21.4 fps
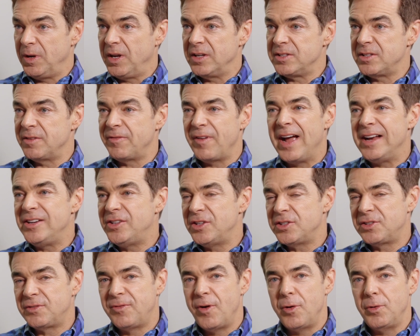Because if I
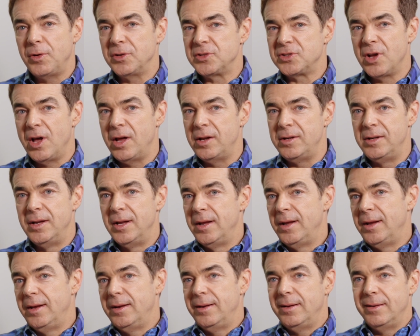just focus on
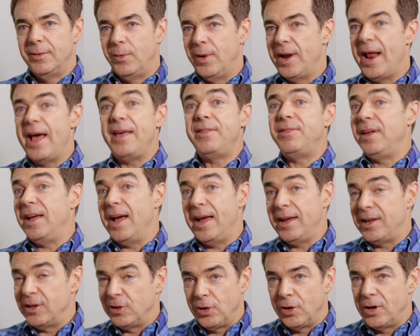what I think
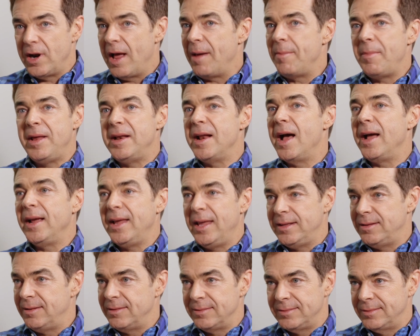I can learn, I may not
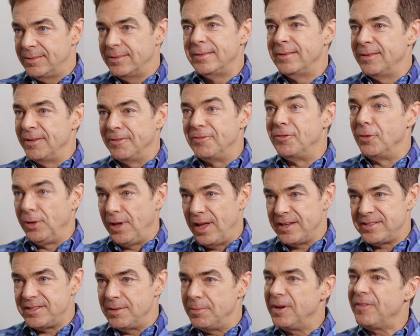get the full
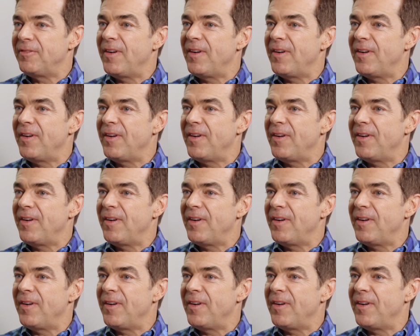lesson.